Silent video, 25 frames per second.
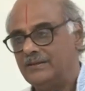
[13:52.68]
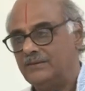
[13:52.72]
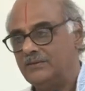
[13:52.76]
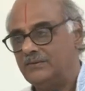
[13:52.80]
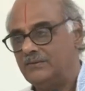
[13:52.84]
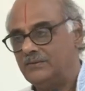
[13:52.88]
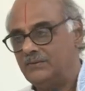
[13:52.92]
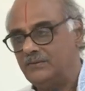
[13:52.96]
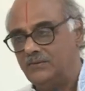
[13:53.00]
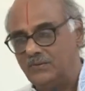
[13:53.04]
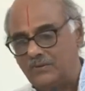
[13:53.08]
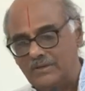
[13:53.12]

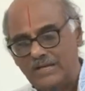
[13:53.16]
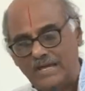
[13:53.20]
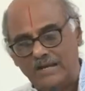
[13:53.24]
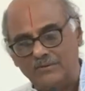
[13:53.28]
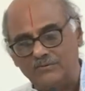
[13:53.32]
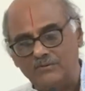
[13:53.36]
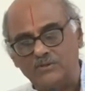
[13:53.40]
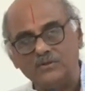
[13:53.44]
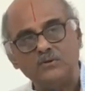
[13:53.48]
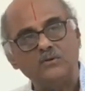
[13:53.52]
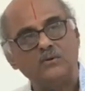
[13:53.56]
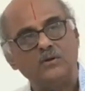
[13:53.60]
You
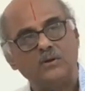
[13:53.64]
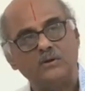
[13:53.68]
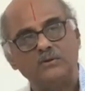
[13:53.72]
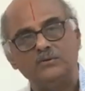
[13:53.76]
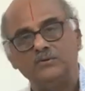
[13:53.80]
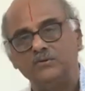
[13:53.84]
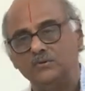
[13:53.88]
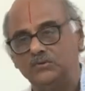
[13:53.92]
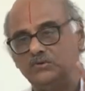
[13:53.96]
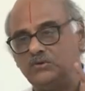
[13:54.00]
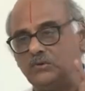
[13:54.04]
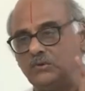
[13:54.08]
have to go,
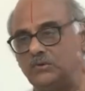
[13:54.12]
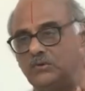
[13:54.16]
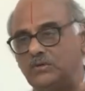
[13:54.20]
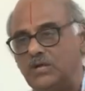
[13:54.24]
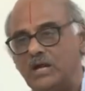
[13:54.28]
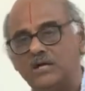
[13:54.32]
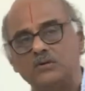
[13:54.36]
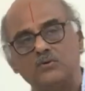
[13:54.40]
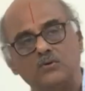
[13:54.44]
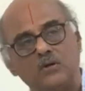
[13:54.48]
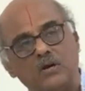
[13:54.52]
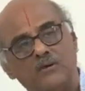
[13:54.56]
you should
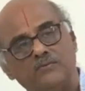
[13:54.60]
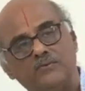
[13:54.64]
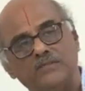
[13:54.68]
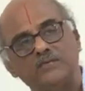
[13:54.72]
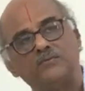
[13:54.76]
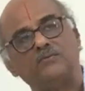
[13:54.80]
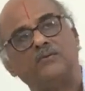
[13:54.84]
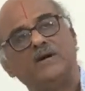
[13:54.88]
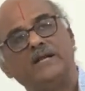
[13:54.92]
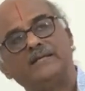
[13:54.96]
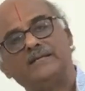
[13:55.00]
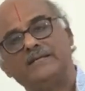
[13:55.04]
not go
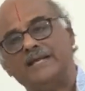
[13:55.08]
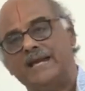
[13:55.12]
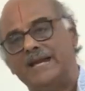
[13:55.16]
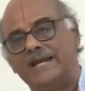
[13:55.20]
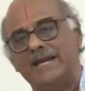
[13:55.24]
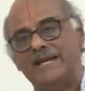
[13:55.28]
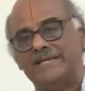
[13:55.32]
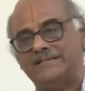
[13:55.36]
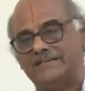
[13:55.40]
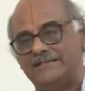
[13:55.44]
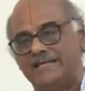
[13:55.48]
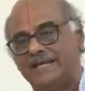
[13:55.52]
with what
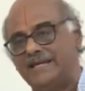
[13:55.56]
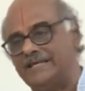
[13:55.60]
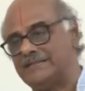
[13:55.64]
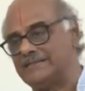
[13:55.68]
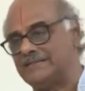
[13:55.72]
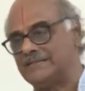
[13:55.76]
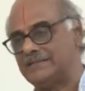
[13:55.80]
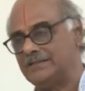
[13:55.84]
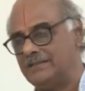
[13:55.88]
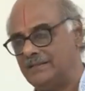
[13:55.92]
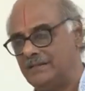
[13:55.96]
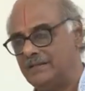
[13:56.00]
AI
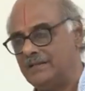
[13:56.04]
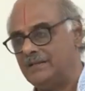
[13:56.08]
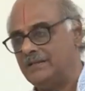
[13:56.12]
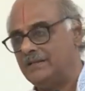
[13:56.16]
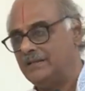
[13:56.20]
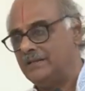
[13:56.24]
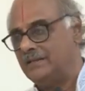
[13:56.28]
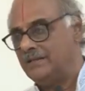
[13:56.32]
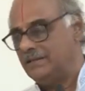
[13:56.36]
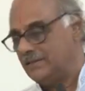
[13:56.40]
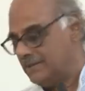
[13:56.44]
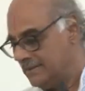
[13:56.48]
says.
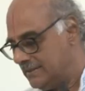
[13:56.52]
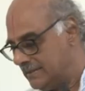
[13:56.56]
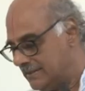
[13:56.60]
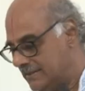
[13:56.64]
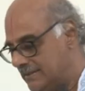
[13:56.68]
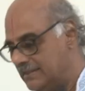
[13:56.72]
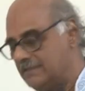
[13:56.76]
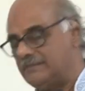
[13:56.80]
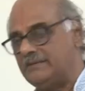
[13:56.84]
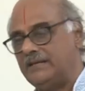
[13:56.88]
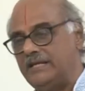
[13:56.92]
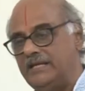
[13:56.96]

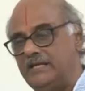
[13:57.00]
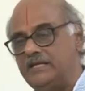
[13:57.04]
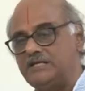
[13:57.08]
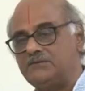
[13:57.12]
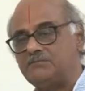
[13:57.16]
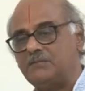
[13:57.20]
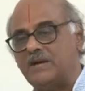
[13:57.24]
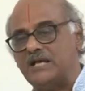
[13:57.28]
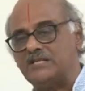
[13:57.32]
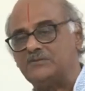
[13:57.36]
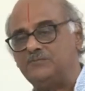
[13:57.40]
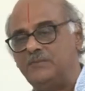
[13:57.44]

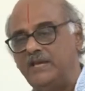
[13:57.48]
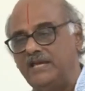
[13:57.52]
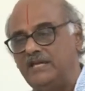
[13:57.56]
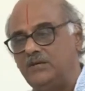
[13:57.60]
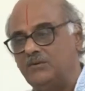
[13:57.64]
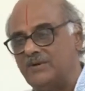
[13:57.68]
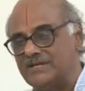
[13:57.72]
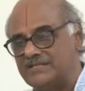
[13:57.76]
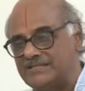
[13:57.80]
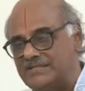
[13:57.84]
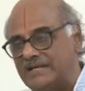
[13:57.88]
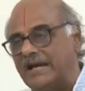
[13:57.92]
It must be
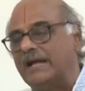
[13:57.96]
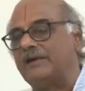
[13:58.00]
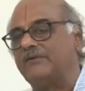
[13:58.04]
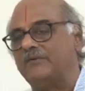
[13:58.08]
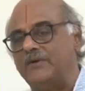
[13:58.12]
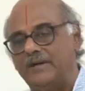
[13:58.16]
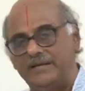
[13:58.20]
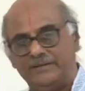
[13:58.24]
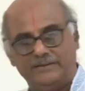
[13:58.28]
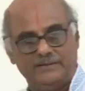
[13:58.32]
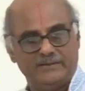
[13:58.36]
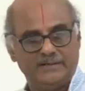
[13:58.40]
your
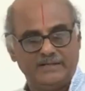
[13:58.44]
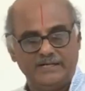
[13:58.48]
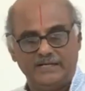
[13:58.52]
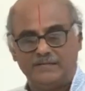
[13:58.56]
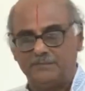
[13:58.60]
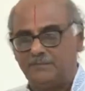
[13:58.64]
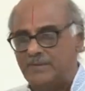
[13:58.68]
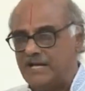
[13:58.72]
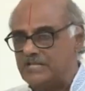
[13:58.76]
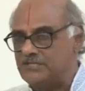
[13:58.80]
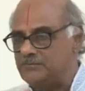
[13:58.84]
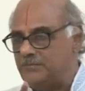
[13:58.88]
servant.
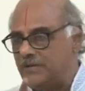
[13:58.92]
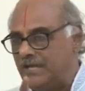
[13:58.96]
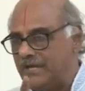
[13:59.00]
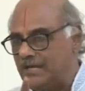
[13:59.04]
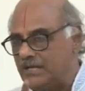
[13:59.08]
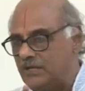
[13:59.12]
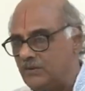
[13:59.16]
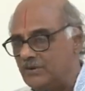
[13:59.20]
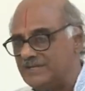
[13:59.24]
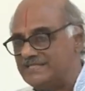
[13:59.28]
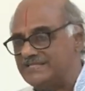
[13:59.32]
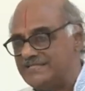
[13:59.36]
It must be
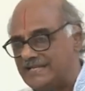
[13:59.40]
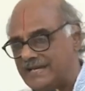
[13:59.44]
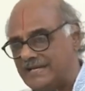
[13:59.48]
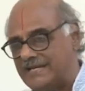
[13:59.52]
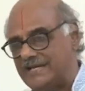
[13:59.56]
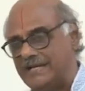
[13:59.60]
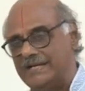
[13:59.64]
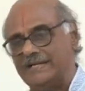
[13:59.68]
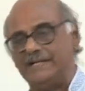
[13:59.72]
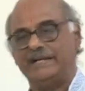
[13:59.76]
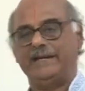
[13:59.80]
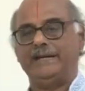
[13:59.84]
your
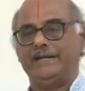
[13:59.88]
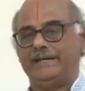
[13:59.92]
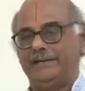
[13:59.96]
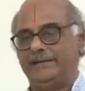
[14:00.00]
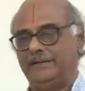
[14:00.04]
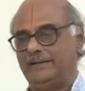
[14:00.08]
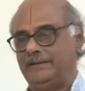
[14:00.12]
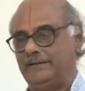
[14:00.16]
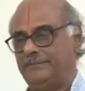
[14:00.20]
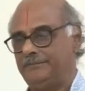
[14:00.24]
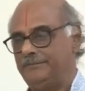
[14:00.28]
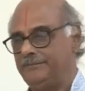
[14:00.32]
secretary.
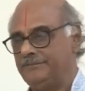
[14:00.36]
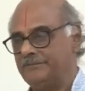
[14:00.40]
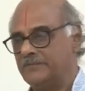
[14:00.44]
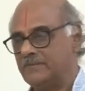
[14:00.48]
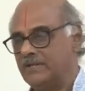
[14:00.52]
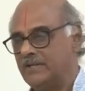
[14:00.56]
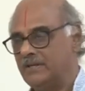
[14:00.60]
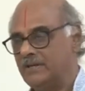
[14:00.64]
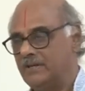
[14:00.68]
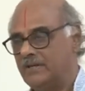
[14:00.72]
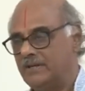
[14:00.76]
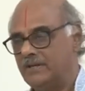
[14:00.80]

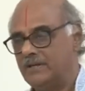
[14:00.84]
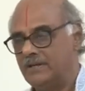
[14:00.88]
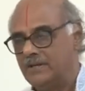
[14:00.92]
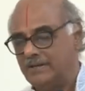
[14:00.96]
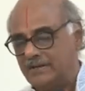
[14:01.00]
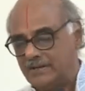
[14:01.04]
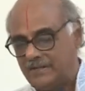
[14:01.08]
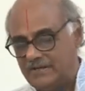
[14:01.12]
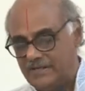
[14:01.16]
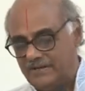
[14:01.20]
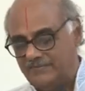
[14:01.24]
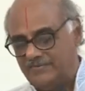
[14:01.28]

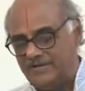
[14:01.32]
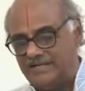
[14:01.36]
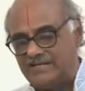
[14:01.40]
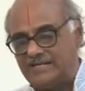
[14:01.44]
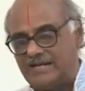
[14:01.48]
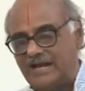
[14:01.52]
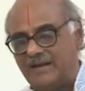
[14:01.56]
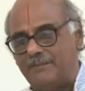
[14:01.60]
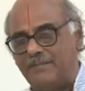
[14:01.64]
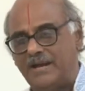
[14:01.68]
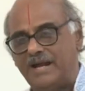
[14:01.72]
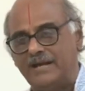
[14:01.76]
Give it
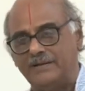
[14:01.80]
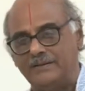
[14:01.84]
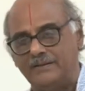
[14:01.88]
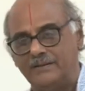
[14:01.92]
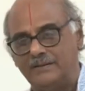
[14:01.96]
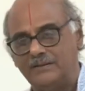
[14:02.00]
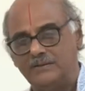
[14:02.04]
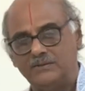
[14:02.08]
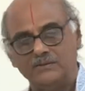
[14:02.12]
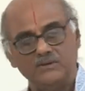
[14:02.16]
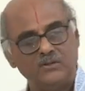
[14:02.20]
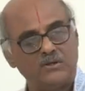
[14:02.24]
command.
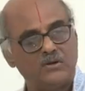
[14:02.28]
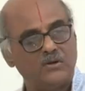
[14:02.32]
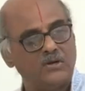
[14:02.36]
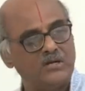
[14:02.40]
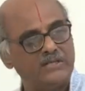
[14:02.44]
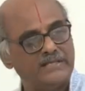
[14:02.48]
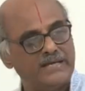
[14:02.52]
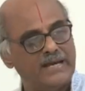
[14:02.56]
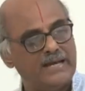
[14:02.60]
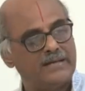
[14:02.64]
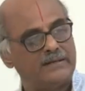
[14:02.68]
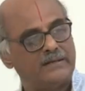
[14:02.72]
You
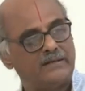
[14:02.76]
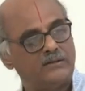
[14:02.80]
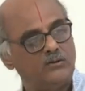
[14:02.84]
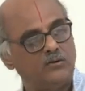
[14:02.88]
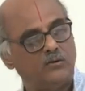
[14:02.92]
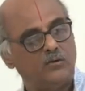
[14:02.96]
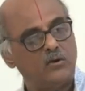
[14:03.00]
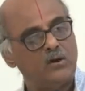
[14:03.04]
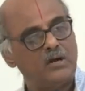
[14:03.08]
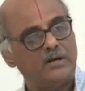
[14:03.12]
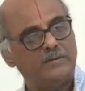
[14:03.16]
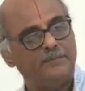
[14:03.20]
go there.
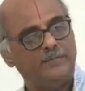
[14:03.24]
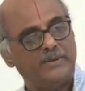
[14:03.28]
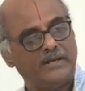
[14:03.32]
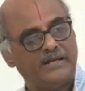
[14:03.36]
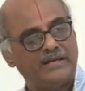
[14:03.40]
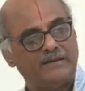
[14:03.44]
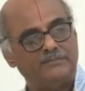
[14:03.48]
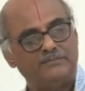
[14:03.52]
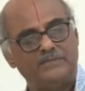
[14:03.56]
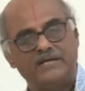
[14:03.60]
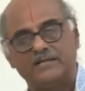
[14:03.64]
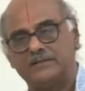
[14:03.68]
You go and
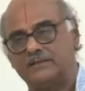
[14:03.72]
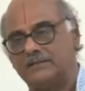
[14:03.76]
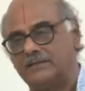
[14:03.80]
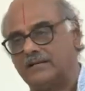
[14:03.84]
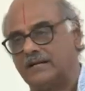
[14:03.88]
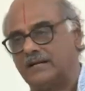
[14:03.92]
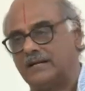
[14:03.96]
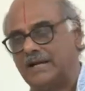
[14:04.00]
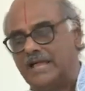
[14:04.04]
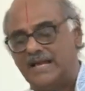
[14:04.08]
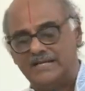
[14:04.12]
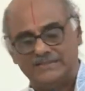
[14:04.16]
pick up
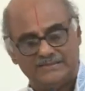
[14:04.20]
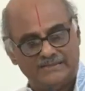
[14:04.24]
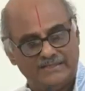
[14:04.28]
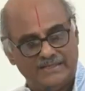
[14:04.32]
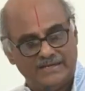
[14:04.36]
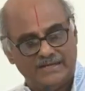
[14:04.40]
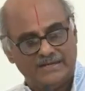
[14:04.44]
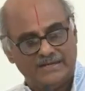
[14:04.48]
that glass here